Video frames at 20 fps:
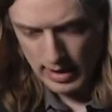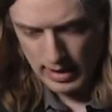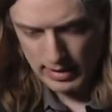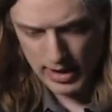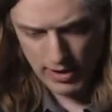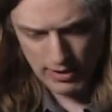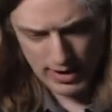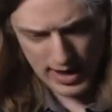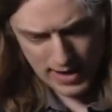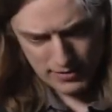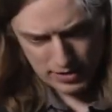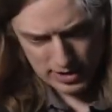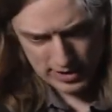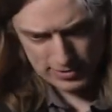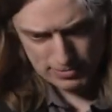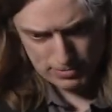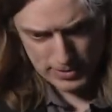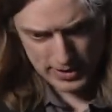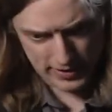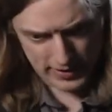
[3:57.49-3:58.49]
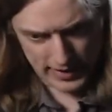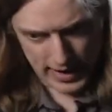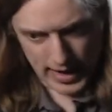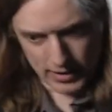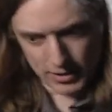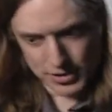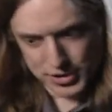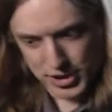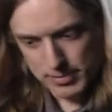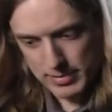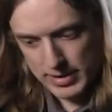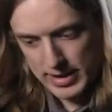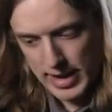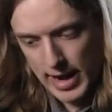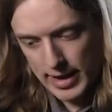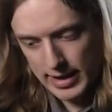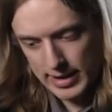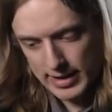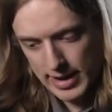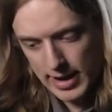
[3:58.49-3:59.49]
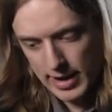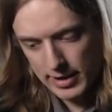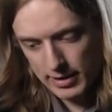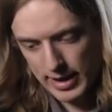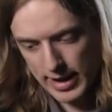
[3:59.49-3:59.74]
Now I haven't explained the energy mechanic yet.